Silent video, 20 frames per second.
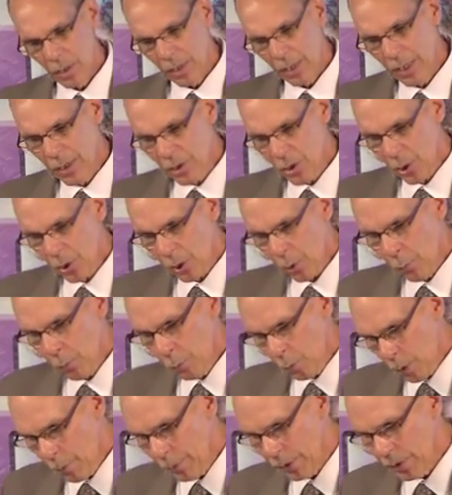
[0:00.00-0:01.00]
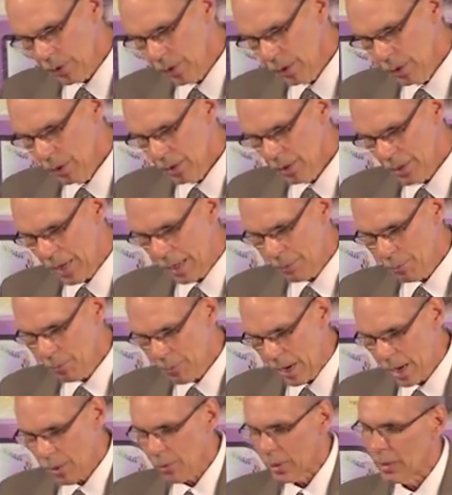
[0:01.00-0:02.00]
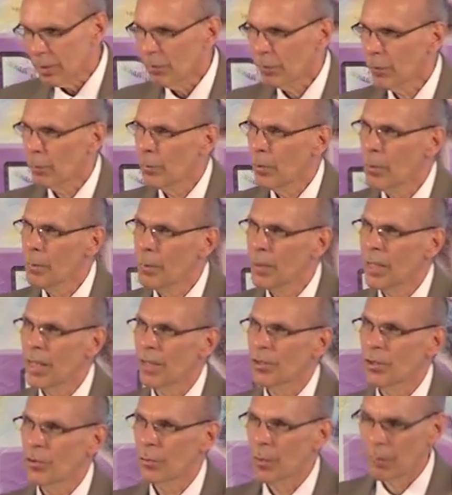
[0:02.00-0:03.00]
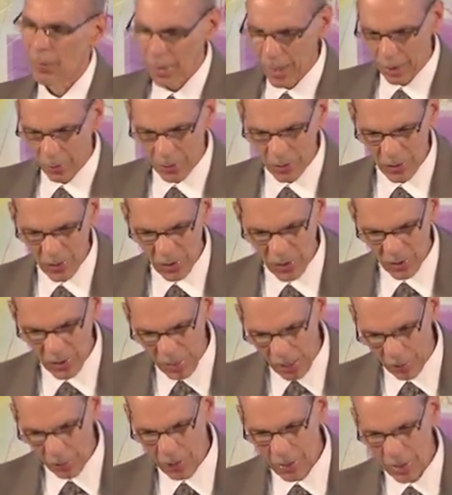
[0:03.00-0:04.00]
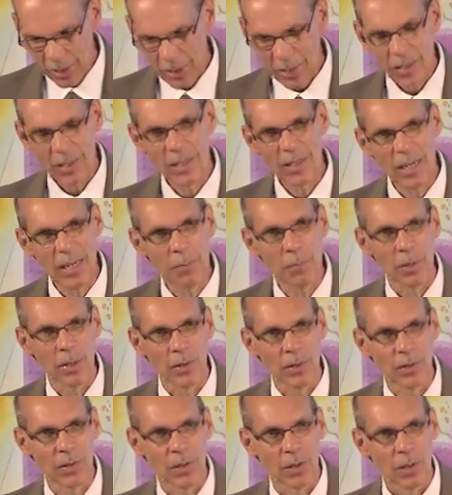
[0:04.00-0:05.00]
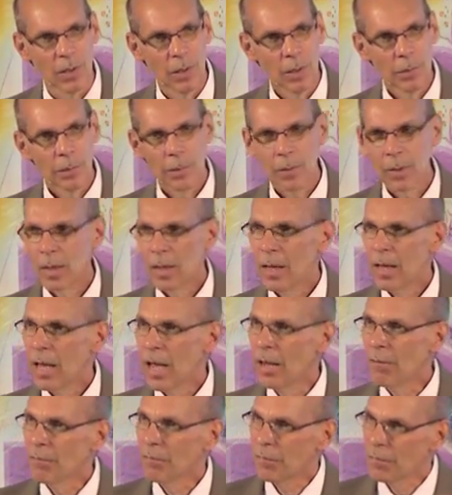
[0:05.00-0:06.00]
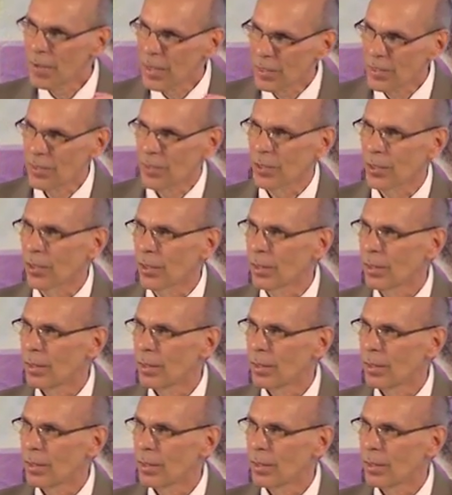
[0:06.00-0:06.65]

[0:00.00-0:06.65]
He took a woman named Mary, from whom he had driven out 7 demons, and fixed her.